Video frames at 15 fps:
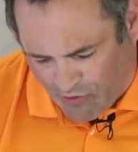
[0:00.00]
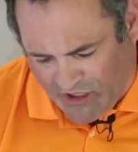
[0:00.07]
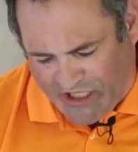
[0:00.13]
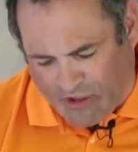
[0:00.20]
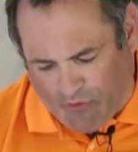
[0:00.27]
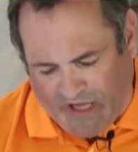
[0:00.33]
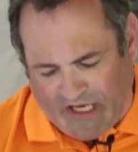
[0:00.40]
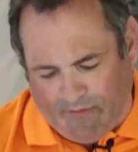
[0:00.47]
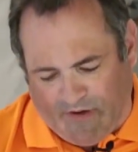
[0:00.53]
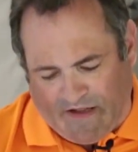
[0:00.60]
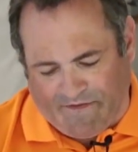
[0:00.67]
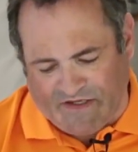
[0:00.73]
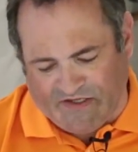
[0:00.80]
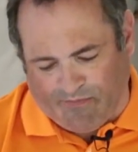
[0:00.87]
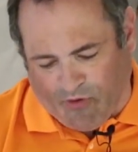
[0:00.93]
really great
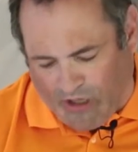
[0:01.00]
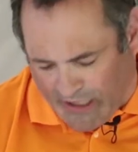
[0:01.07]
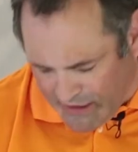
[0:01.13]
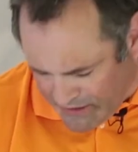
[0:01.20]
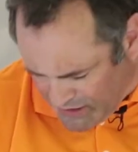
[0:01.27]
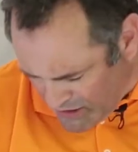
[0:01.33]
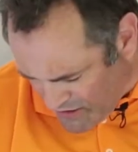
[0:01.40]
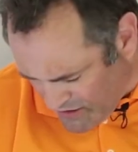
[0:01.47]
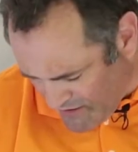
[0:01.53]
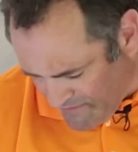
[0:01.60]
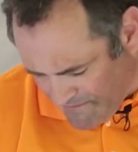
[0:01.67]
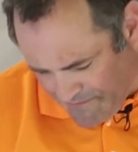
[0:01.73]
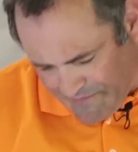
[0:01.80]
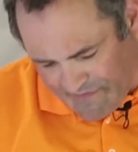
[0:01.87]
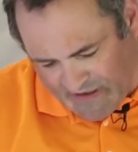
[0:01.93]
about this product here
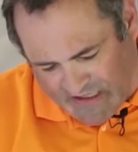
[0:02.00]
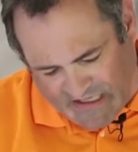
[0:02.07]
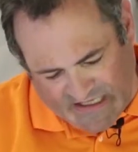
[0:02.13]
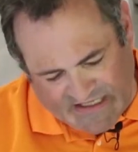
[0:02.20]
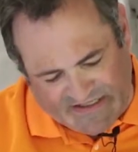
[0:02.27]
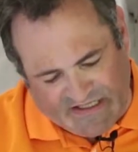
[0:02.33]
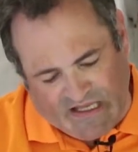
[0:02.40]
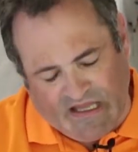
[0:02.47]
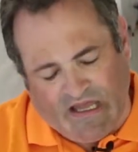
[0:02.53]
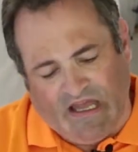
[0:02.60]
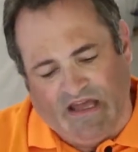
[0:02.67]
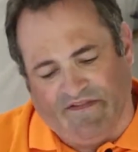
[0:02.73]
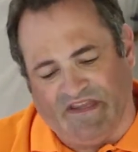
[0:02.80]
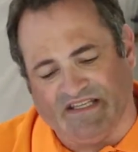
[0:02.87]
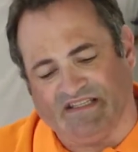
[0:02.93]
is
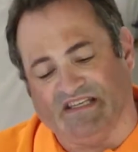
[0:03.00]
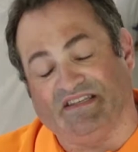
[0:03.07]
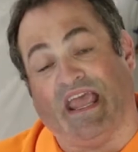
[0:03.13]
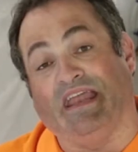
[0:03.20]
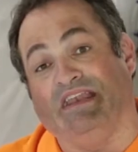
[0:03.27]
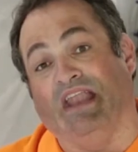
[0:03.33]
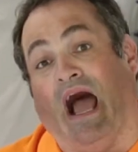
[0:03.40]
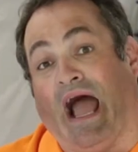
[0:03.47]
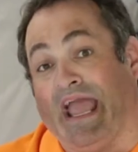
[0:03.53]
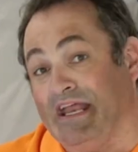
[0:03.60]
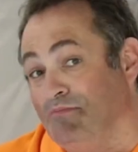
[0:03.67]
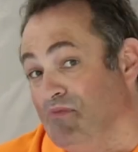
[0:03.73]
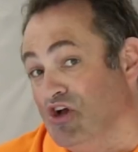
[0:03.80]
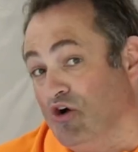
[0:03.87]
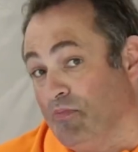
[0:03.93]
this is a
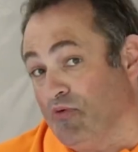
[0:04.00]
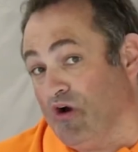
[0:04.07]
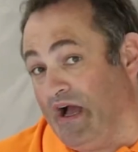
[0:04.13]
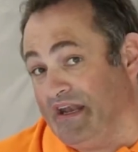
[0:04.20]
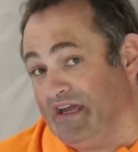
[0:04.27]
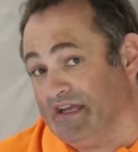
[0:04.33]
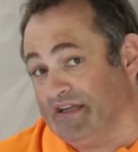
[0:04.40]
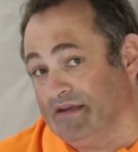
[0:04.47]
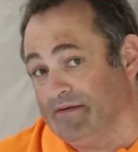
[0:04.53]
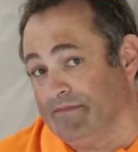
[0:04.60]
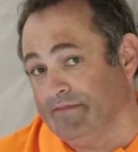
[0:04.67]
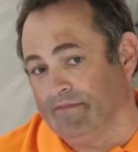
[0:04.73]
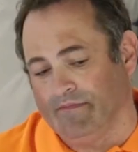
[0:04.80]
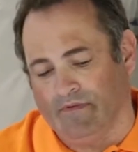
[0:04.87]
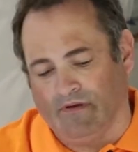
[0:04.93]
9 mil product.
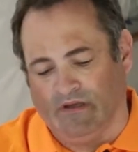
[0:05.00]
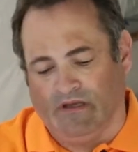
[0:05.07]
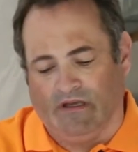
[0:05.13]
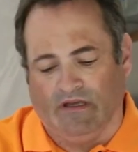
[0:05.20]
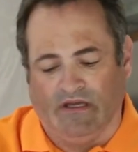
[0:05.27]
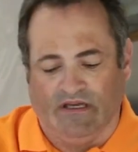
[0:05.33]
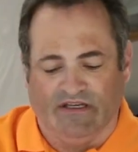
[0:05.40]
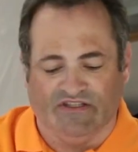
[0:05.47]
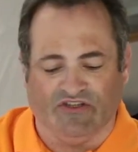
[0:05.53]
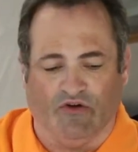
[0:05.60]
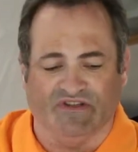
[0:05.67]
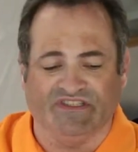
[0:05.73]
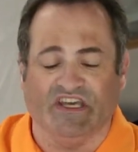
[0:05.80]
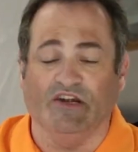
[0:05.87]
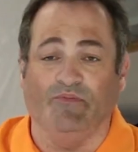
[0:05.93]
So
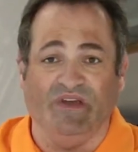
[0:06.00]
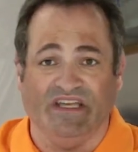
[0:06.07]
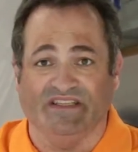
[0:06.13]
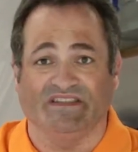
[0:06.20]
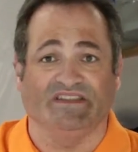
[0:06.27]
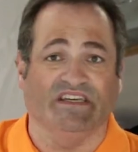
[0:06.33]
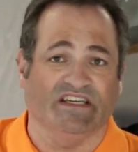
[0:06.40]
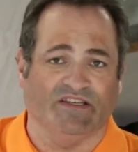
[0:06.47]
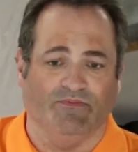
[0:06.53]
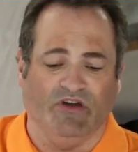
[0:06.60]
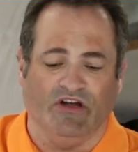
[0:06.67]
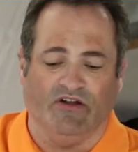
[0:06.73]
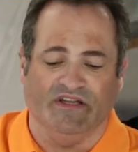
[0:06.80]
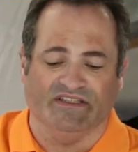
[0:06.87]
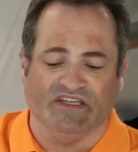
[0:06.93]
instead of being 6
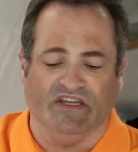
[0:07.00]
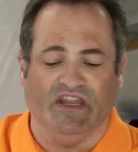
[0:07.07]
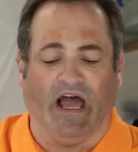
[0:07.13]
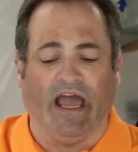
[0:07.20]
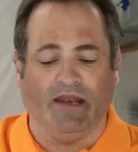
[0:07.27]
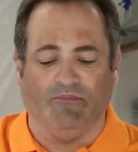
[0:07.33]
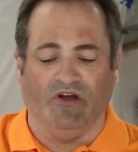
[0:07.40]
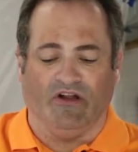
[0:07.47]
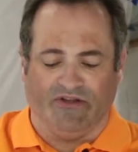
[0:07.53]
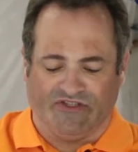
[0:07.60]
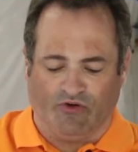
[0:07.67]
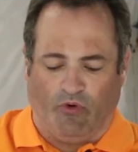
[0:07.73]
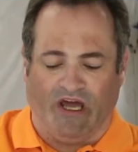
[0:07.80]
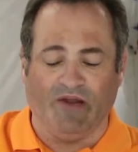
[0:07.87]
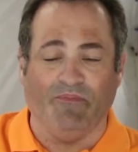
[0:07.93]
mil, it's a 9 mil, it's
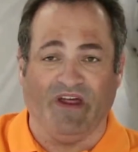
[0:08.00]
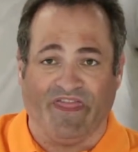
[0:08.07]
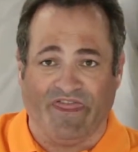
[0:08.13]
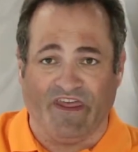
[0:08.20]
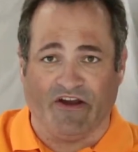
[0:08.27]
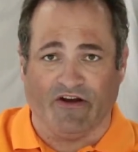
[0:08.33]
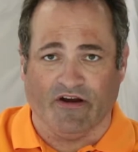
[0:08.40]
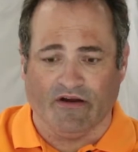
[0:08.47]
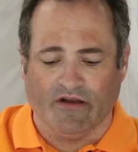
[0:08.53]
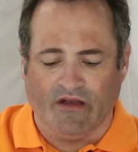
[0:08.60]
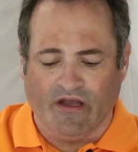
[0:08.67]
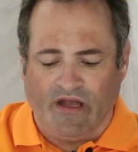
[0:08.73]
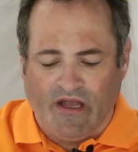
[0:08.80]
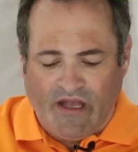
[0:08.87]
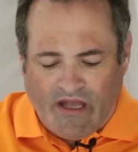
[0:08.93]
quite a bit thicker.
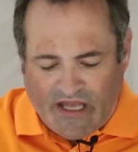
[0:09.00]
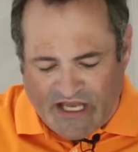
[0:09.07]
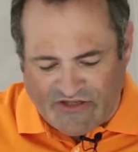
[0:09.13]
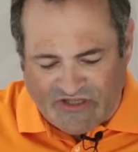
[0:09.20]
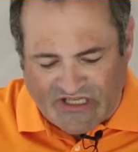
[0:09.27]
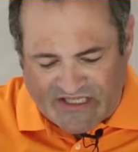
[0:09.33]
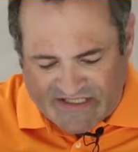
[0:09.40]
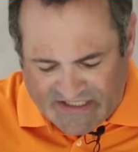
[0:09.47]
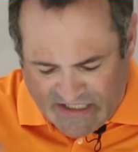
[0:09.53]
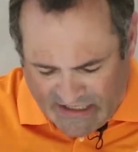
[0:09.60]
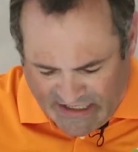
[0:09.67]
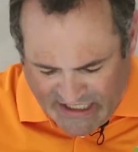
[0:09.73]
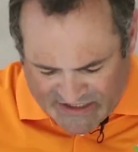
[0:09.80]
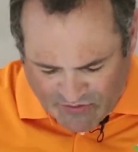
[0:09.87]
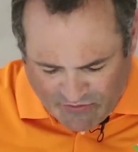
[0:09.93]
As you can see,
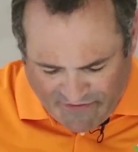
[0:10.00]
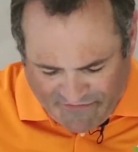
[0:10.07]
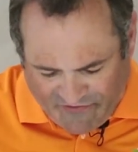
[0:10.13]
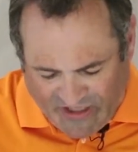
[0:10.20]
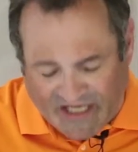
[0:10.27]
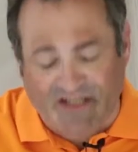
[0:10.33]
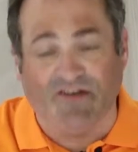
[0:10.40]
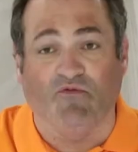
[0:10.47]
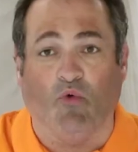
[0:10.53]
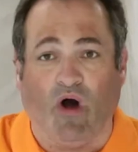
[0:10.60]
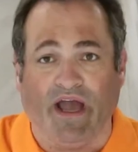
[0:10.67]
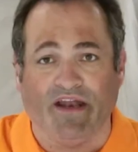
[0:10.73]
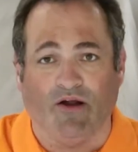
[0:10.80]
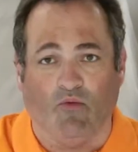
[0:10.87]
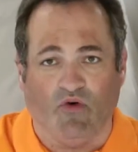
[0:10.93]
it has a reflective
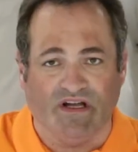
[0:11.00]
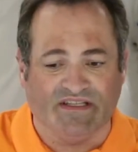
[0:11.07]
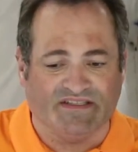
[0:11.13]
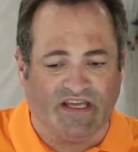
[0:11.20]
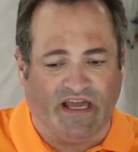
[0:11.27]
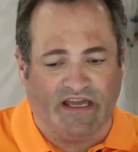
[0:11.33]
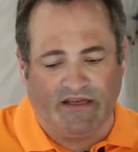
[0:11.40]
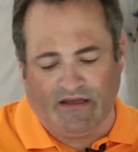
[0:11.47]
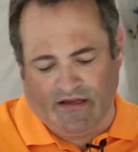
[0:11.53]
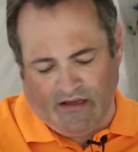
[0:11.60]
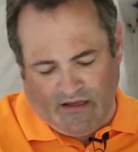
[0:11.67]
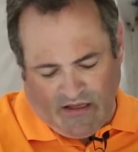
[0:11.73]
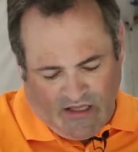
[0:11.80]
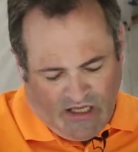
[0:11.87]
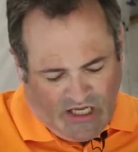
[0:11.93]
white on one side,
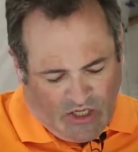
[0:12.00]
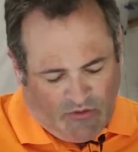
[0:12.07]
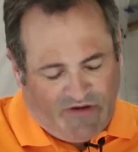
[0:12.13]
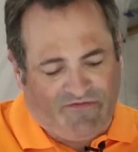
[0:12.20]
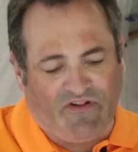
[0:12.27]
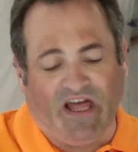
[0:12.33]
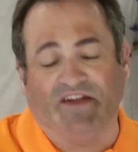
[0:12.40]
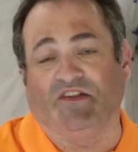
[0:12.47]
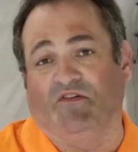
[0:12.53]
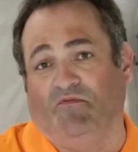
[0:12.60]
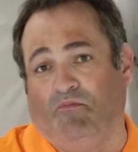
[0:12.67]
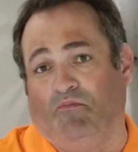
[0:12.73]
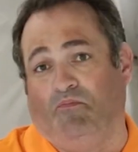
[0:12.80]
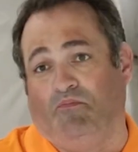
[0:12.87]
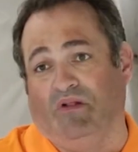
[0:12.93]
a reflective
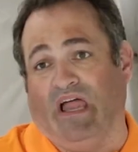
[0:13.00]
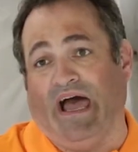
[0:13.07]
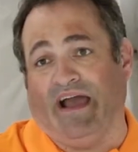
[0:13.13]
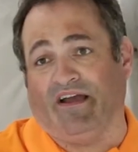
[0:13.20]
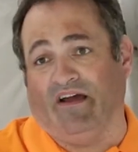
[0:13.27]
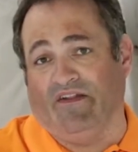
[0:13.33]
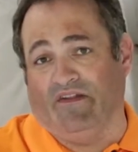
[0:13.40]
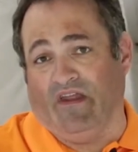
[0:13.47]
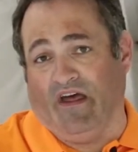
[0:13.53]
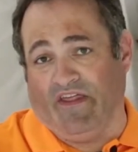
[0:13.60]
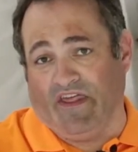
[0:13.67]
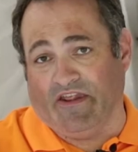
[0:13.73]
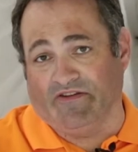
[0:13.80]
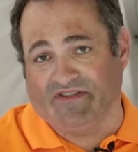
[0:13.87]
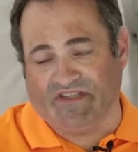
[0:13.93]
black on the
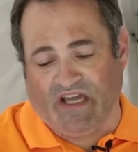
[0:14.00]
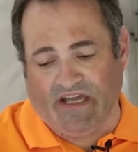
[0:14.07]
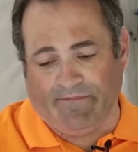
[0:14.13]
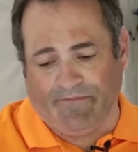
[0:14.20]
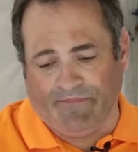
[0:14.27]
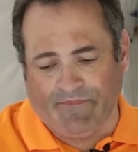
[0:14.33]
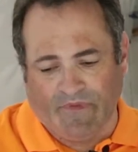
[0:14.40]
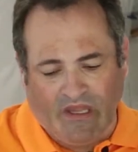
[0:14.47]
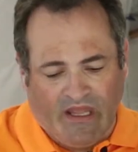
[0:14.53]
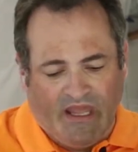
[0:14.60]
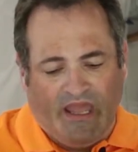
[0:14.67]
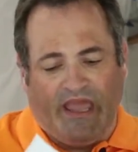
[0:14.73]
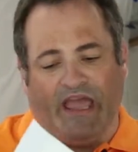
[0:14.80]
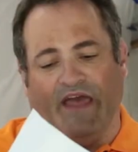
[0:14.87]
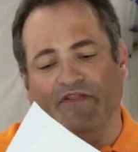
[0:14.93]
other side,
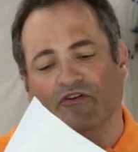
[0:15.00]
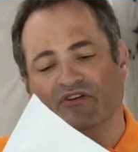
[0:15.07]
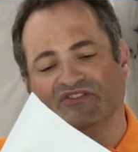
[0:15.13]
and